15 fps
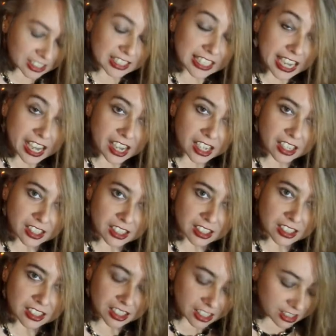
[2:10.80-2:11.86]
yeah,
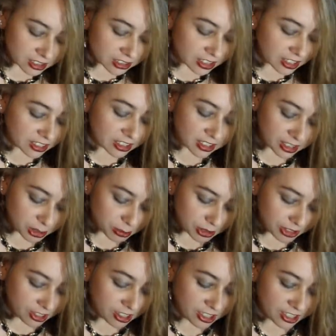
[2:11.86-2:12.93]
I don't think they're going to
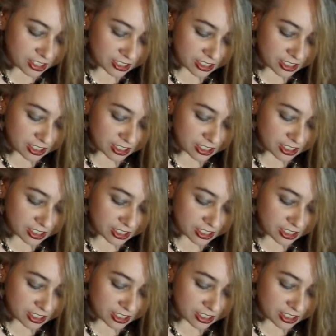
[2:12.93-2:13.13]
be hard.